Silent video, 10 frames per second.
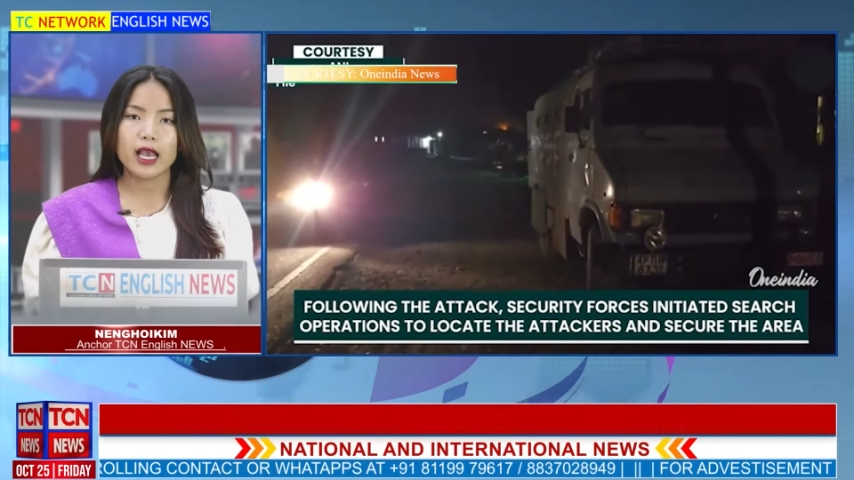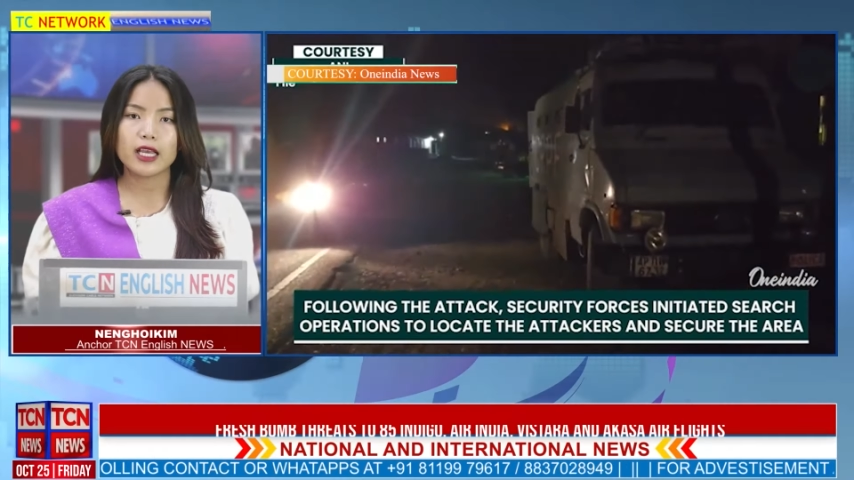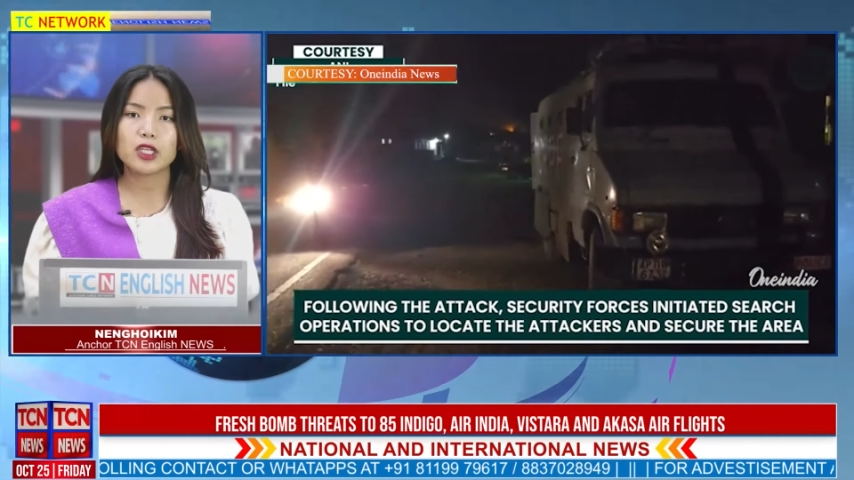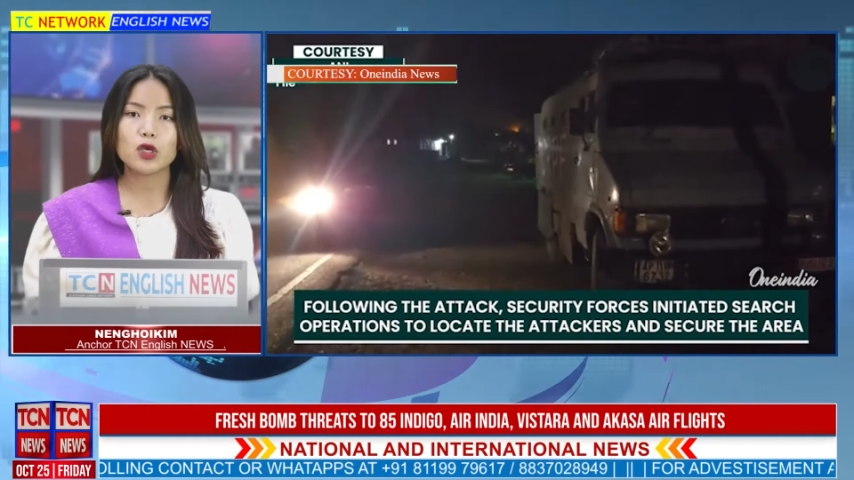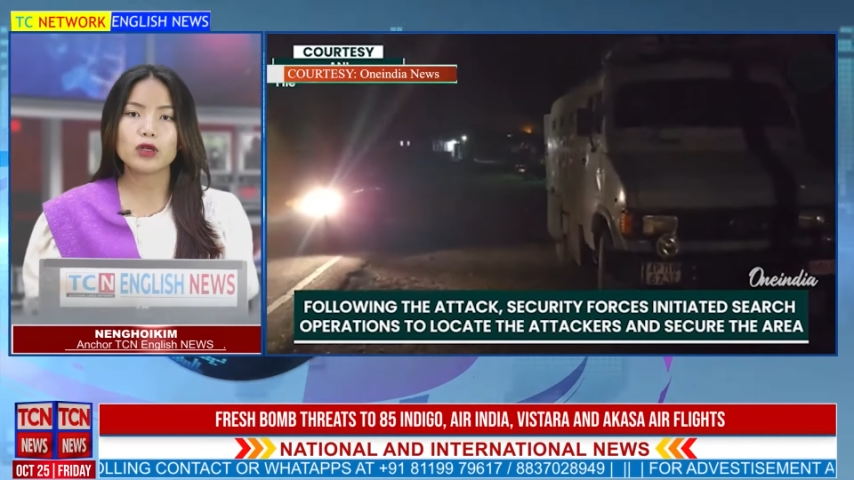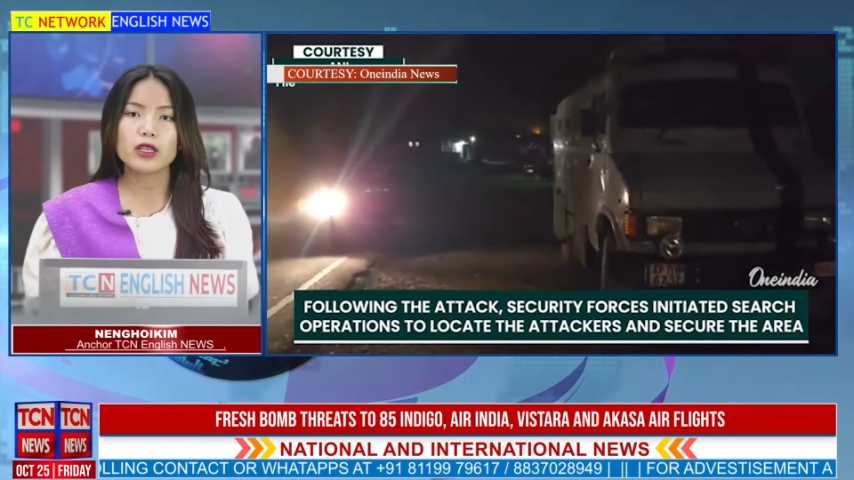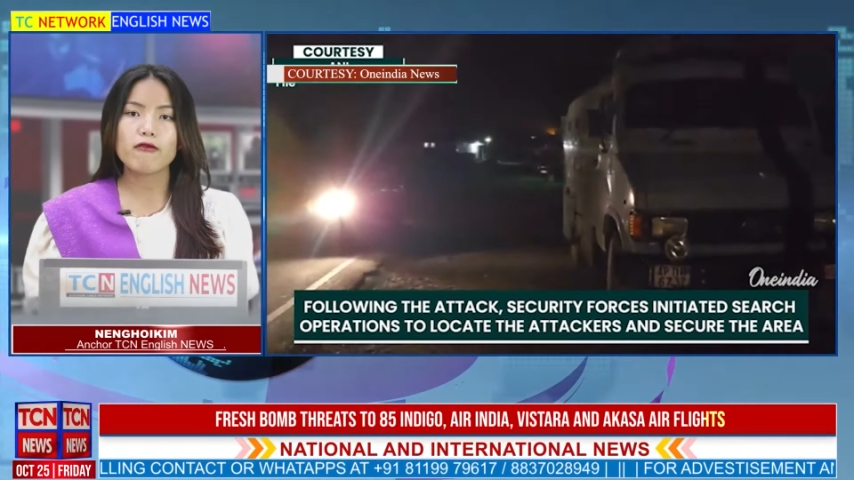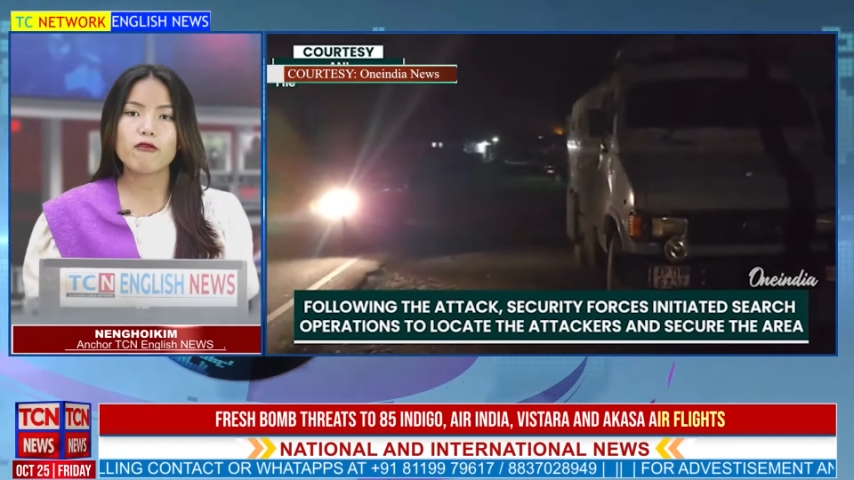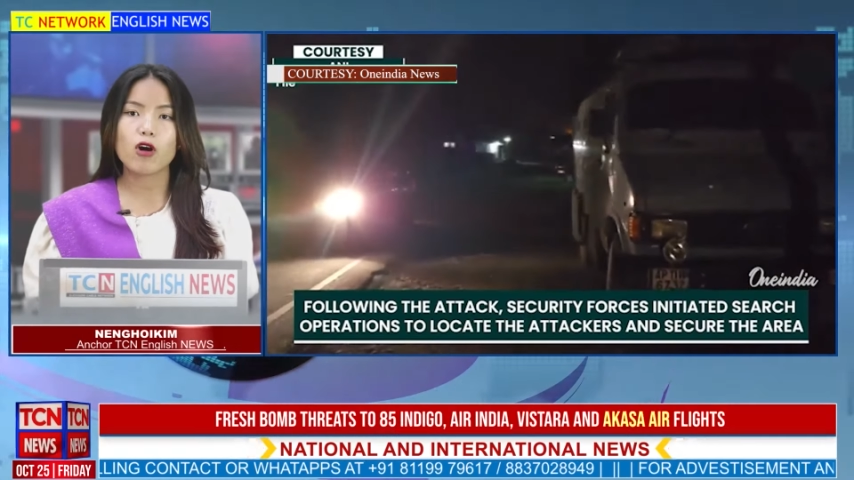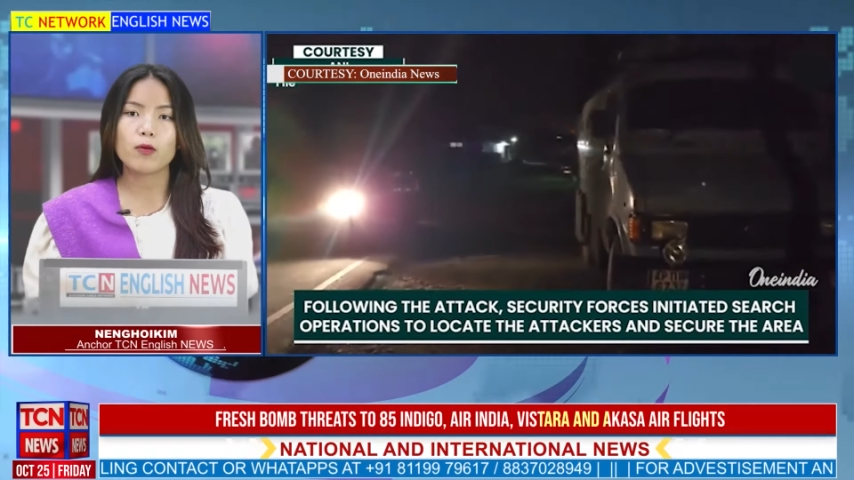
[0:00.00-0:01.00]
a newly
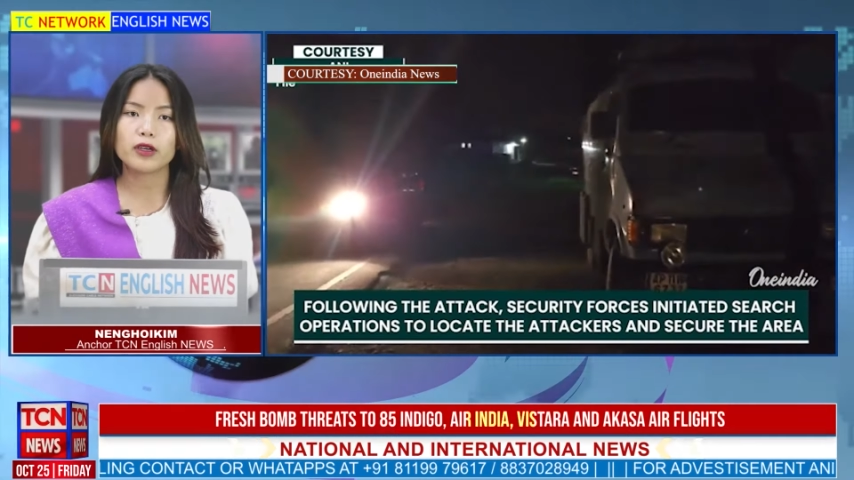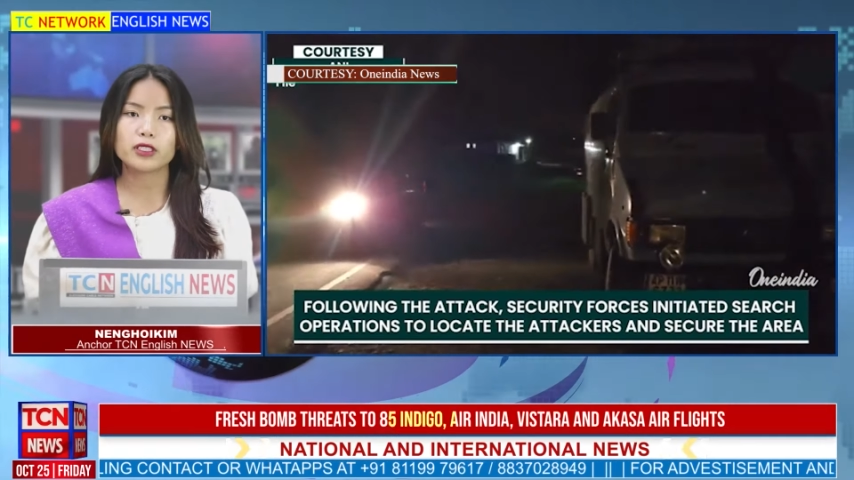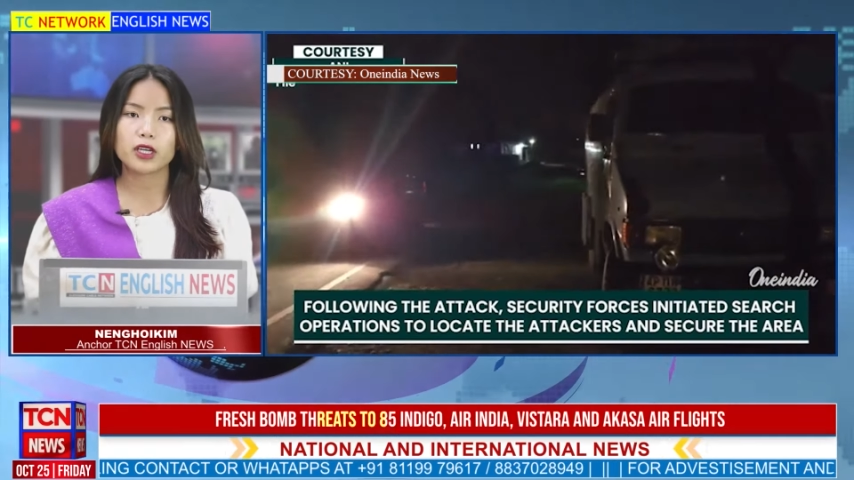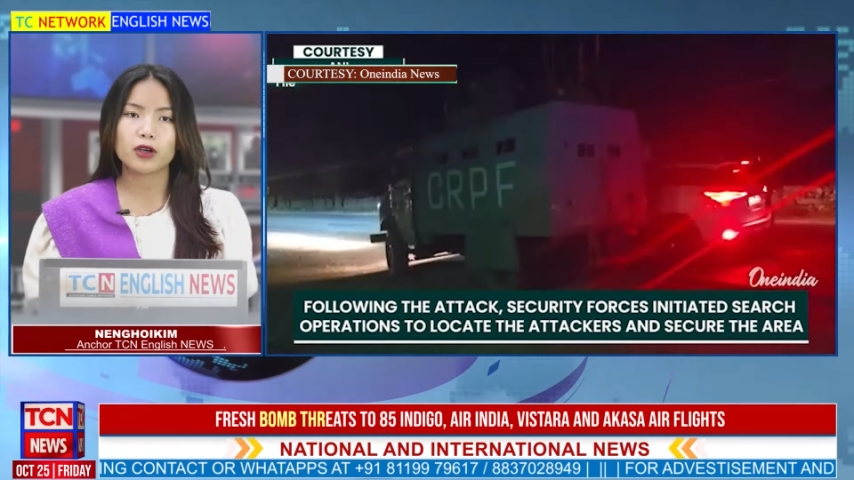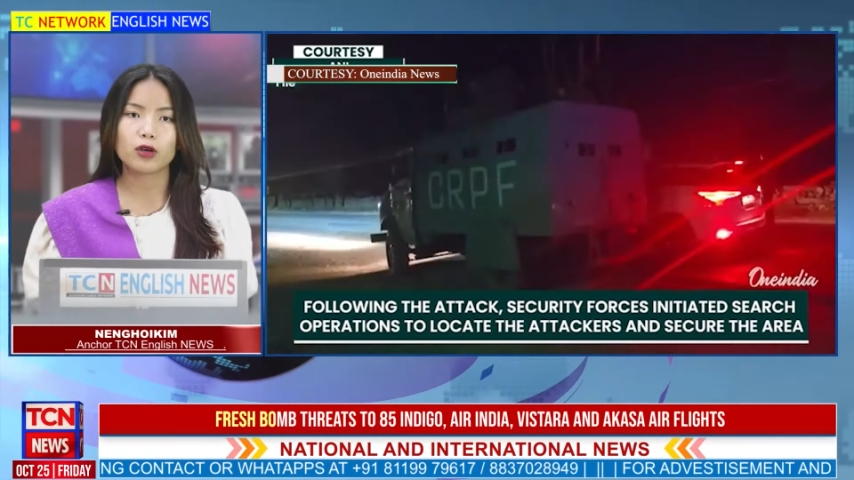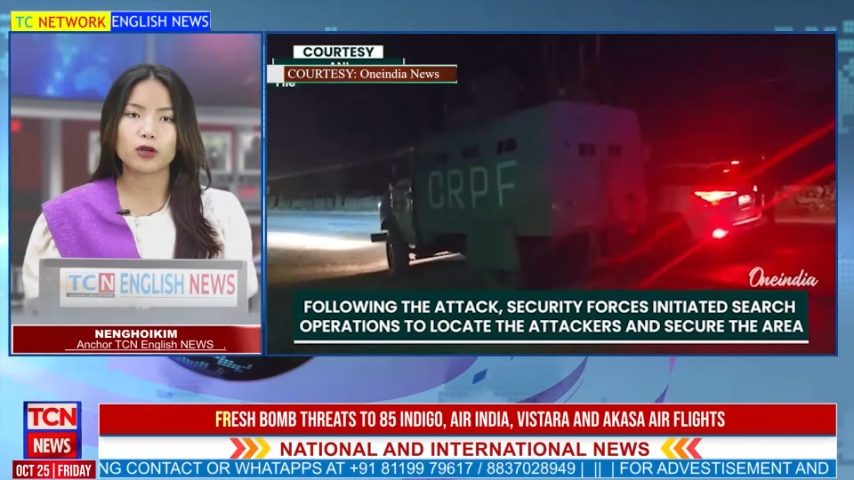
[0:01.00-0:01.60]
formed terror